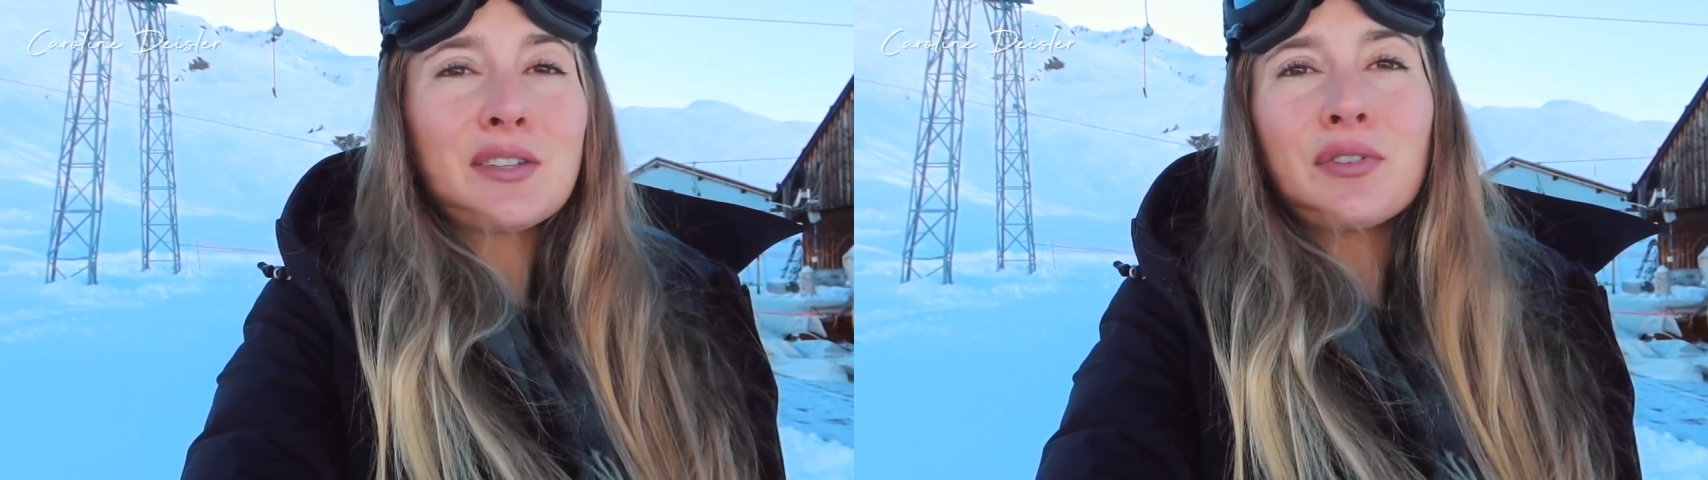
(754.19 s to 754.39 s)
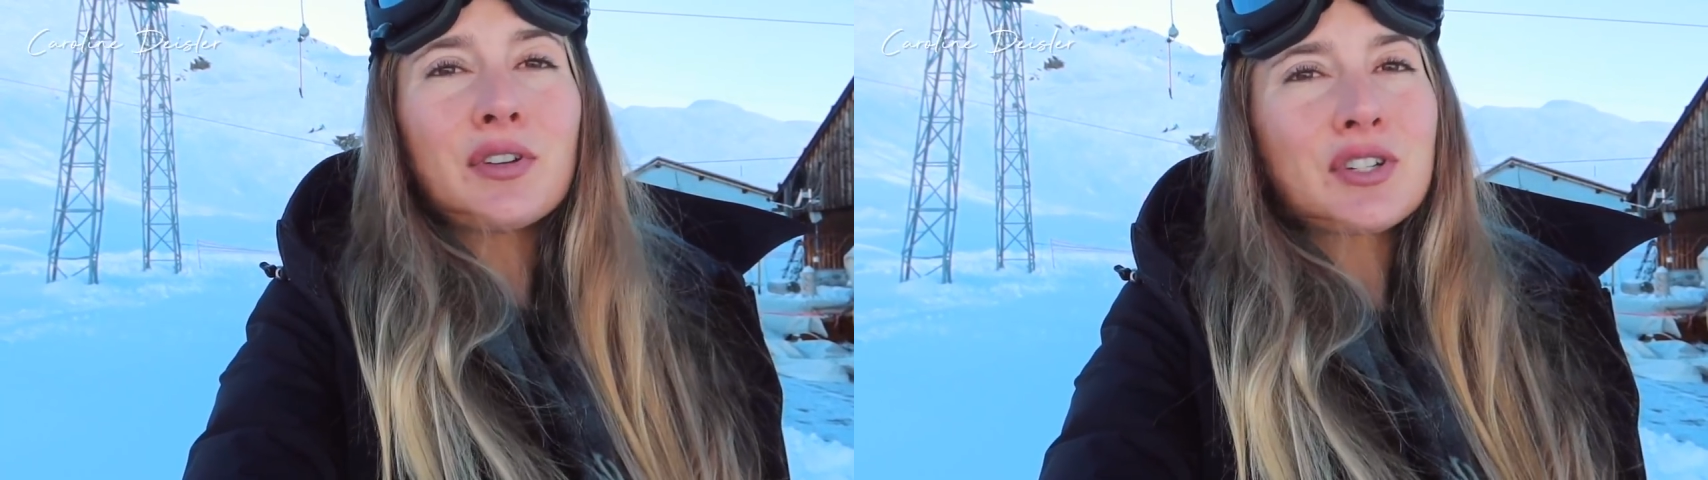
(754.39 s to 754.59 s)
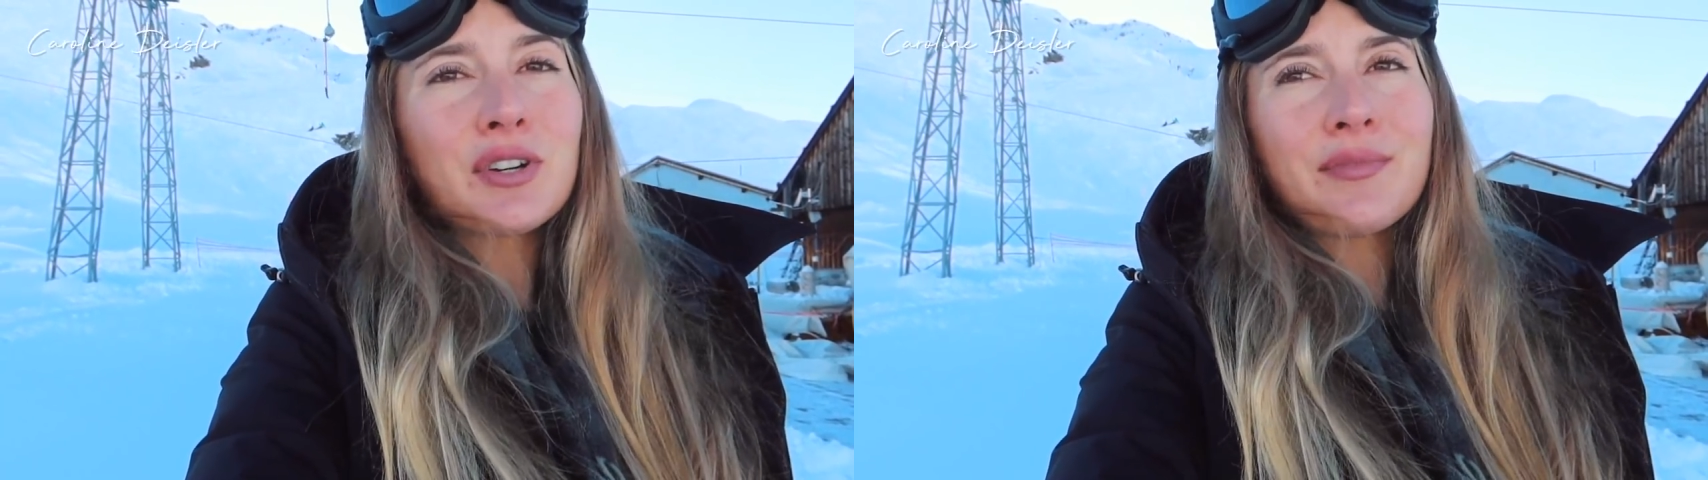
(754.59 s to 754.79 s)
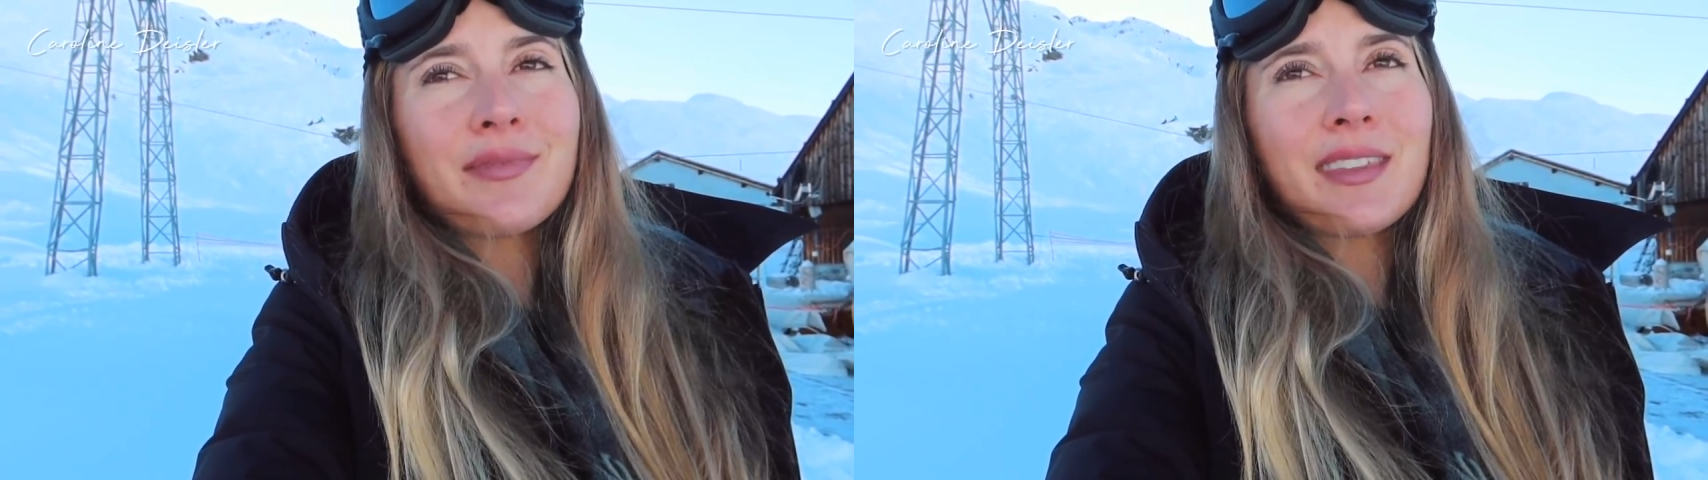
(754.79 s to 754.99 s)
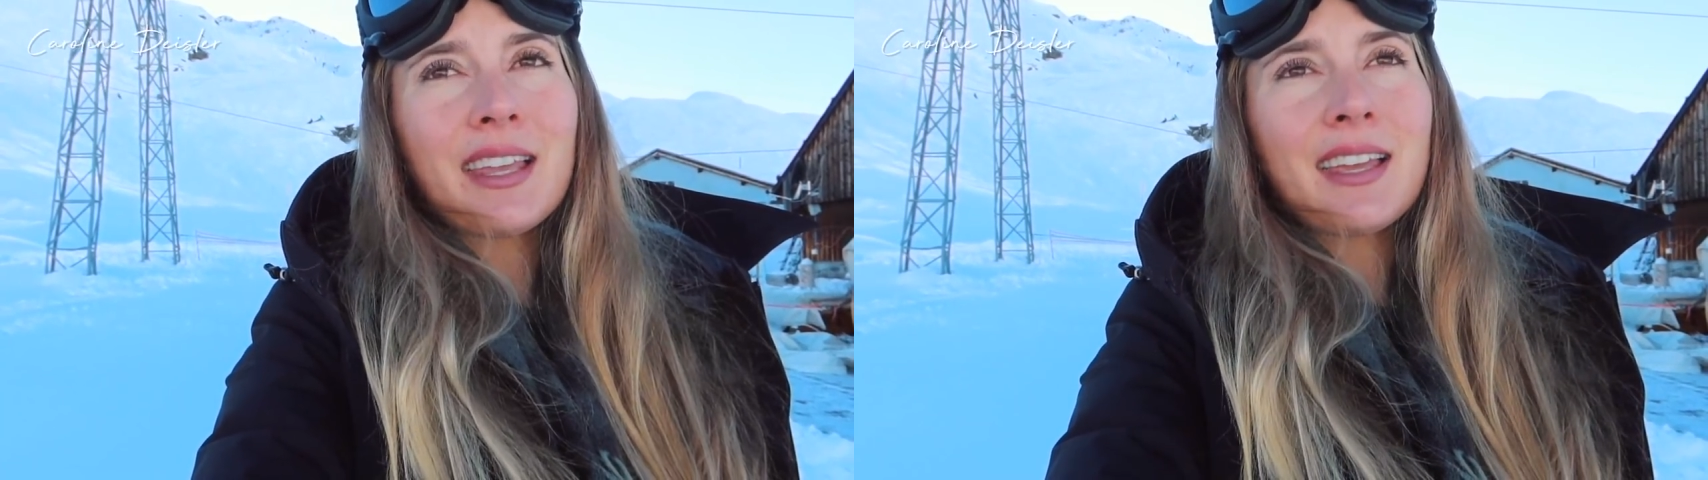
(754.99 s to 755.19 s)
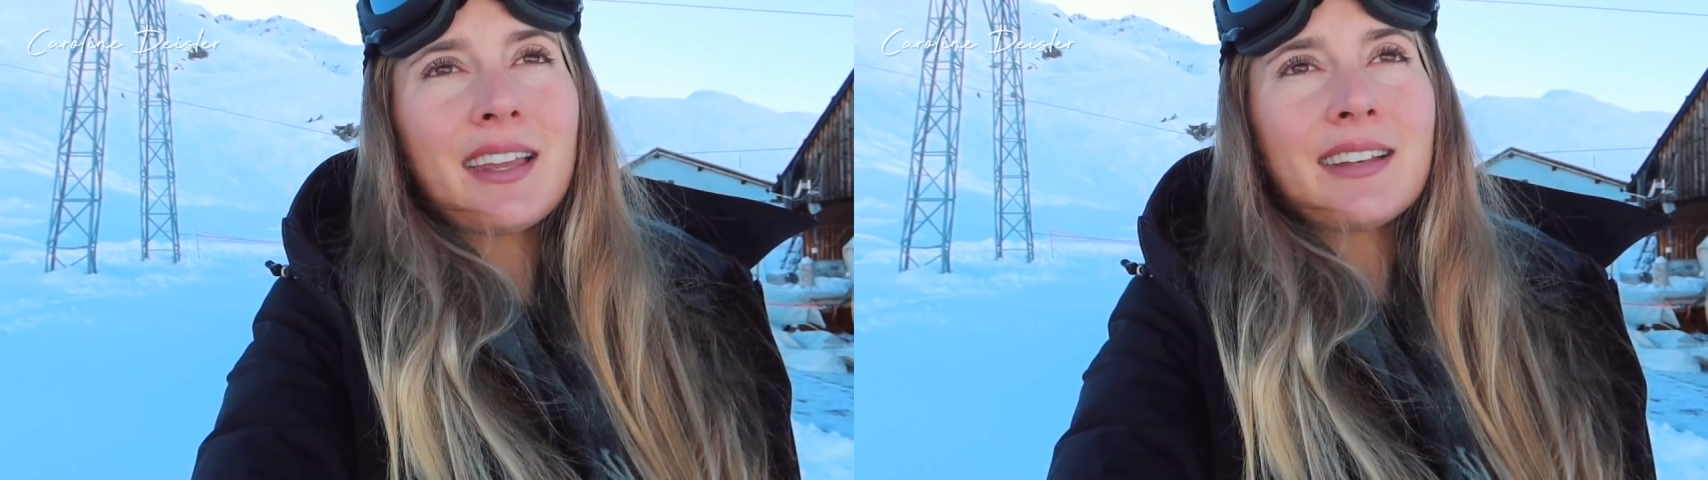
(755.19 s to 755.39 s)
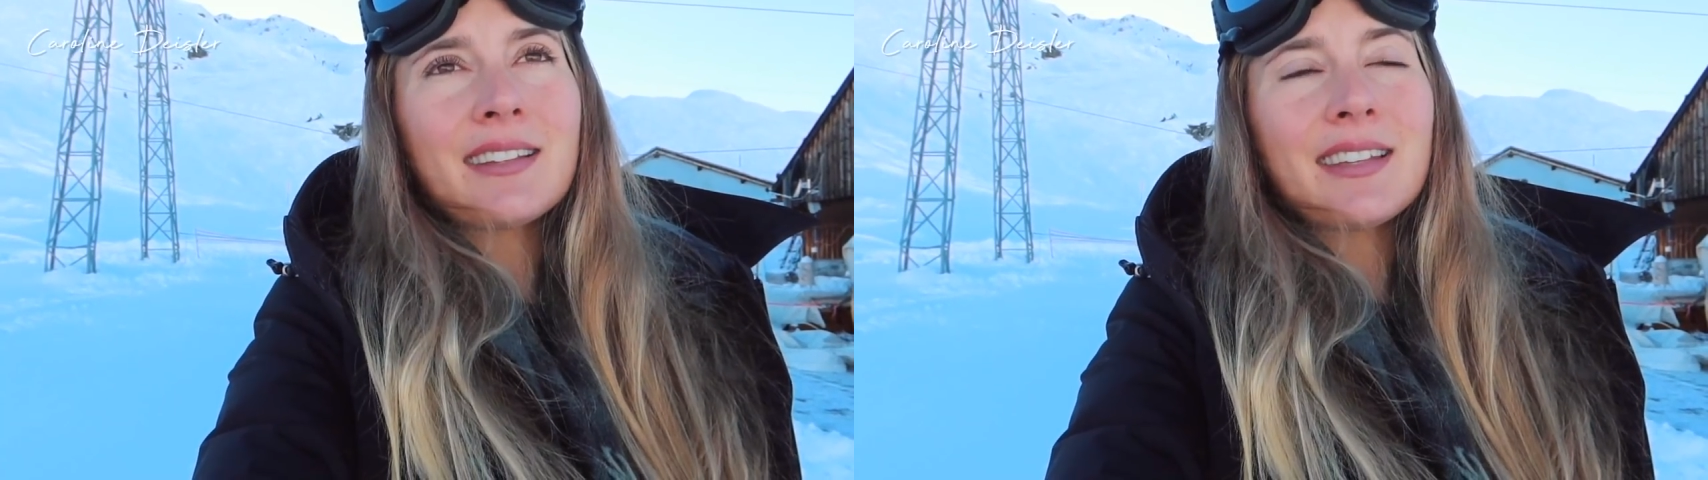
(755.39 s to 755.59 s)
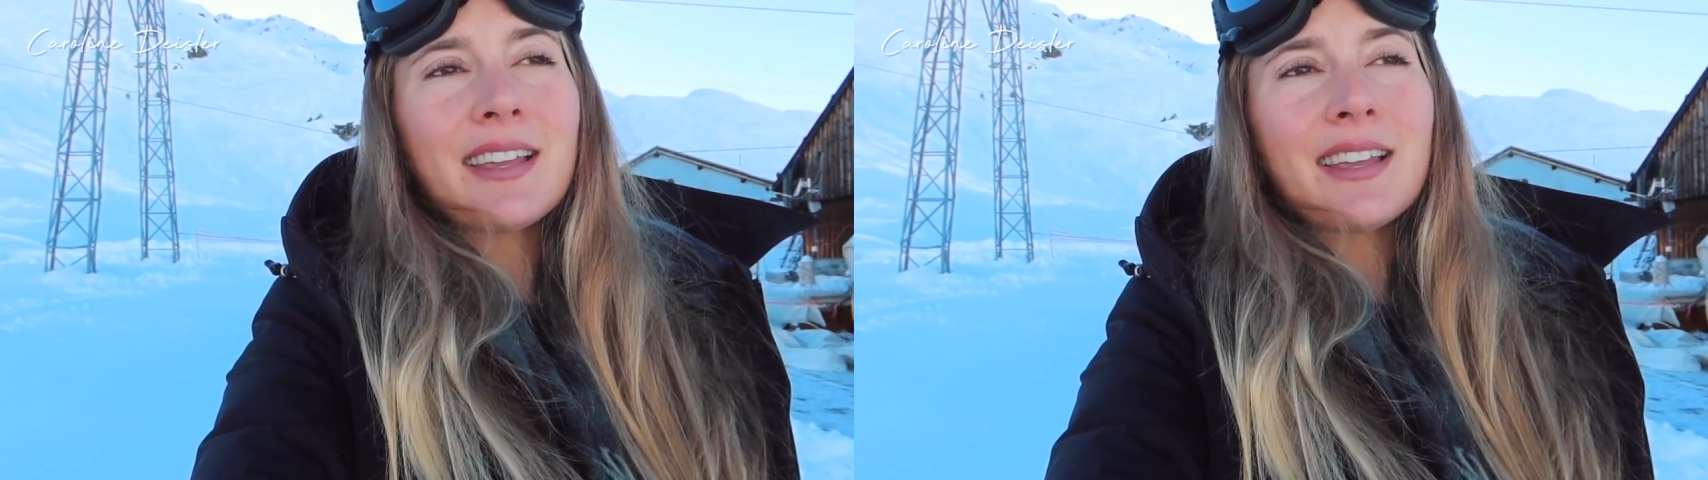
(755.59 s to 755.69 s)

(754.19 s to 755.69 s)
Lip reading: the future, and